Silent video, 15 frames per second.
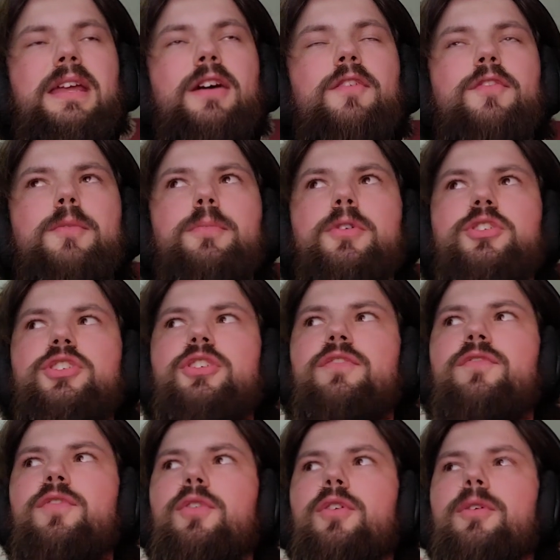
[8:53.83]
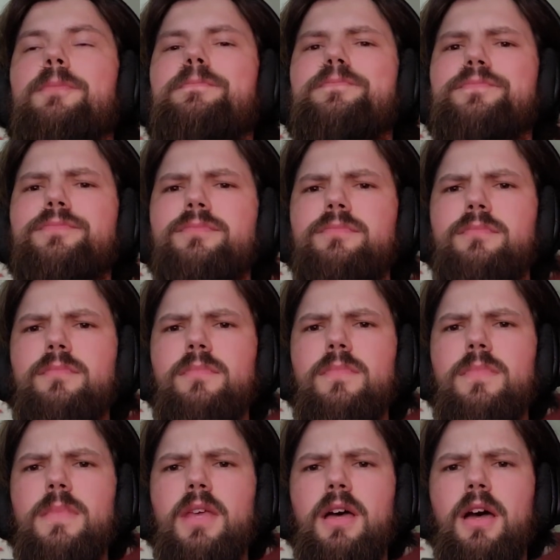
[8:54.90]
Now, if you push it for
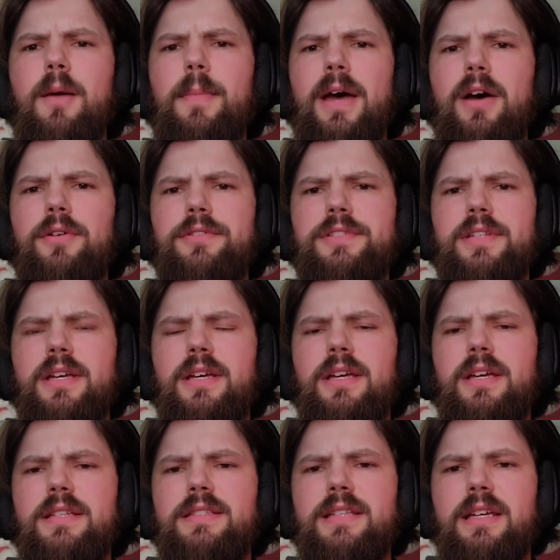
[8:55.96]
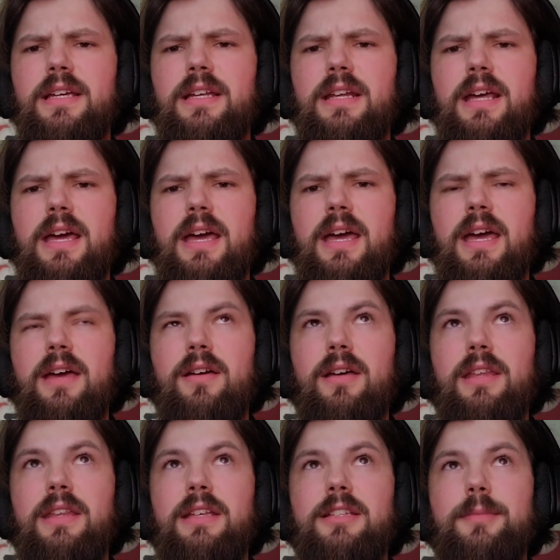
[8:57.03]
about a second and I
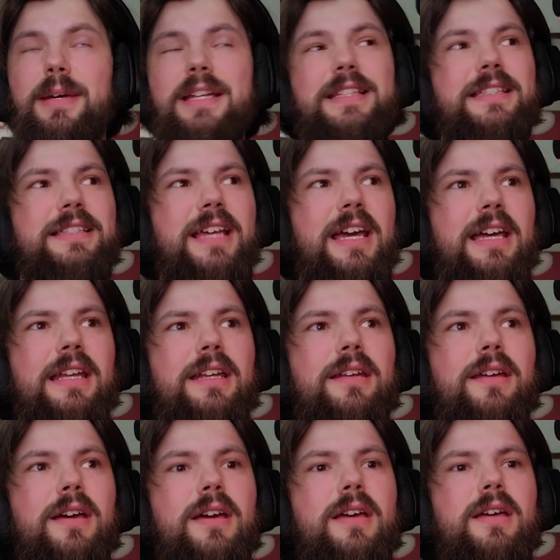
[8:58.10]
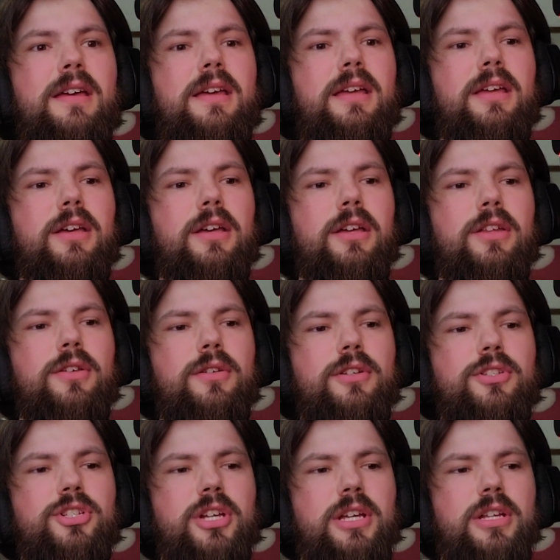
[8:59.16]
think it's about a second, you
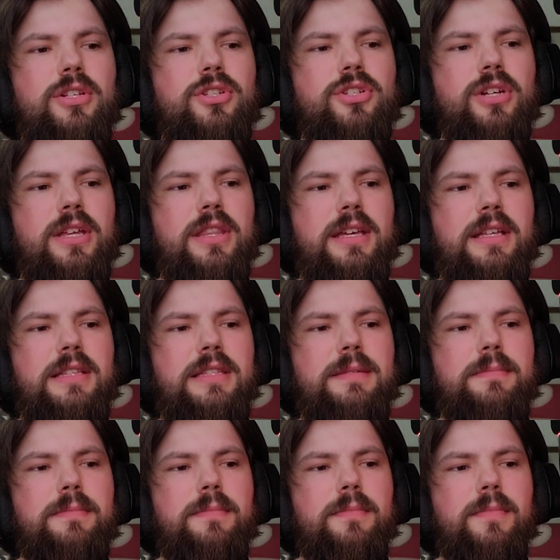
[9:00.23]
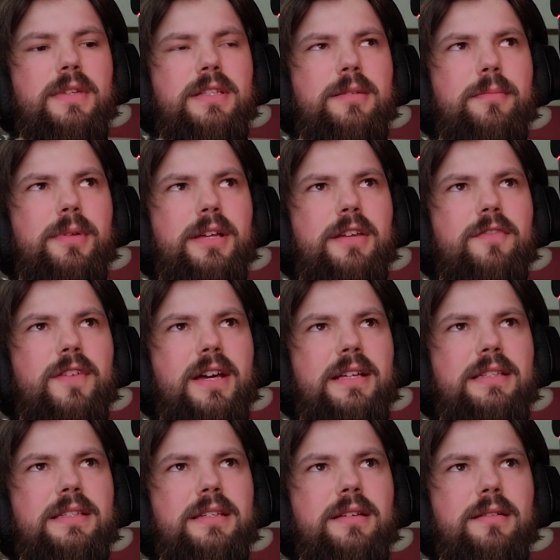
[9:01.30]
can change, I think is it blade
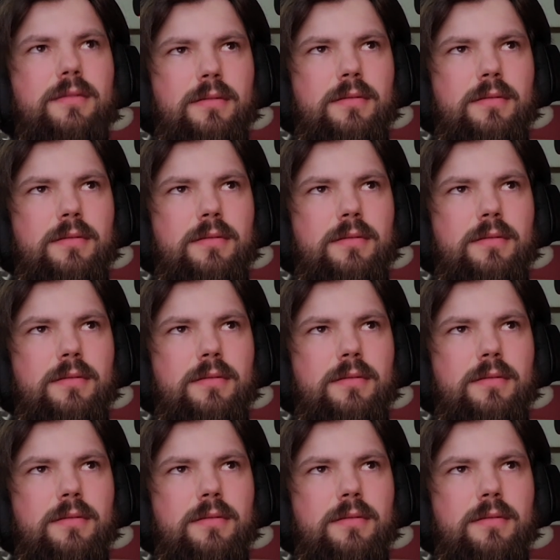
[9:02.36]
effects?